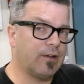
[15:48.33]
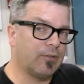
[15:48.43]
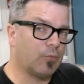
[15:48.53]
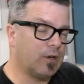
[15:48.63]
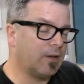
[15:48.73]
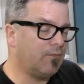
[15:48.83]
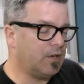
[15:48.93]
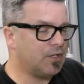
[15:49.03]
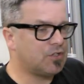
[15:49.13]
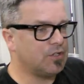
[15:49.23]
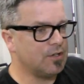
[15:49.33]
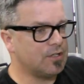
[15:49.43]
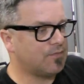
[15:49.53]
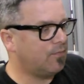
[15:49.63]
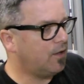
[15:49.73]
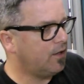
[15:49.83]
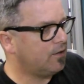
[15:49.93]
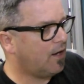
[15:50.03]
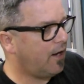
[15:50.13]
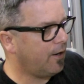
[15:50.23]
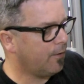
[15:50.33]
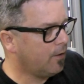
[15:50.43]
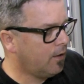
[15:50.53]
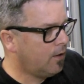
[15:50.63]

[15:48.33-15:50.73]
because I'm running a vintage series uh, tire,